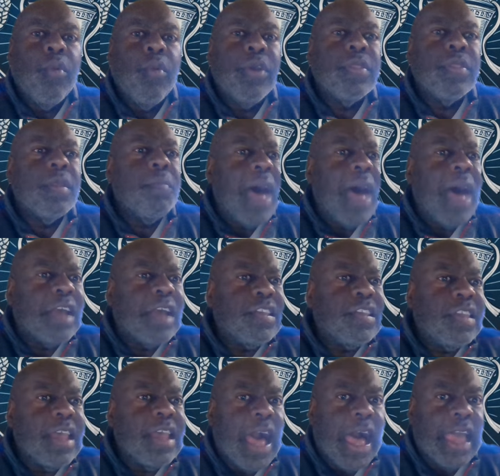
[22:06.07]
the
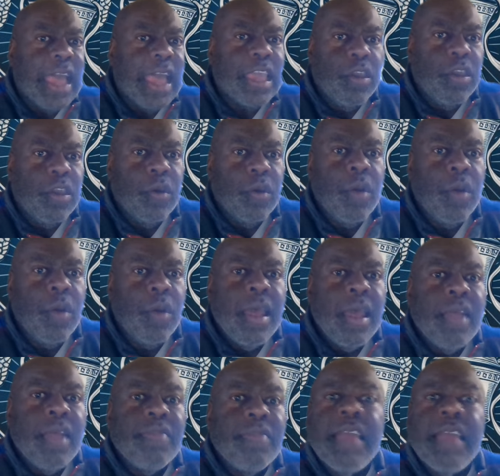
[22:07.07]
boxing IQ
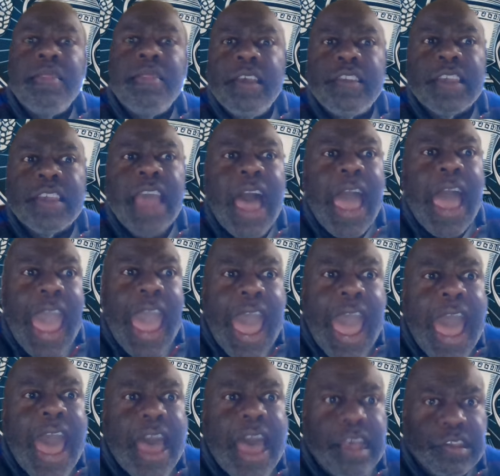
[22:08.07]
that this guy
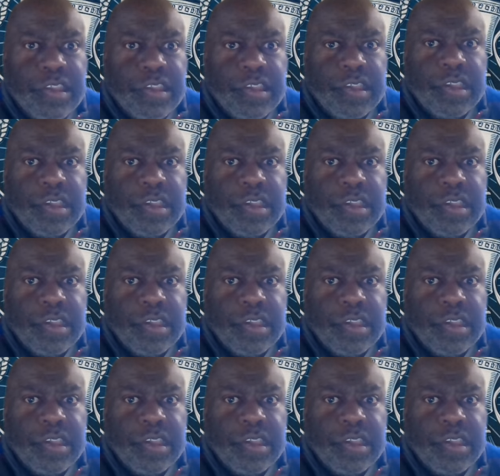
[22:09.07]
has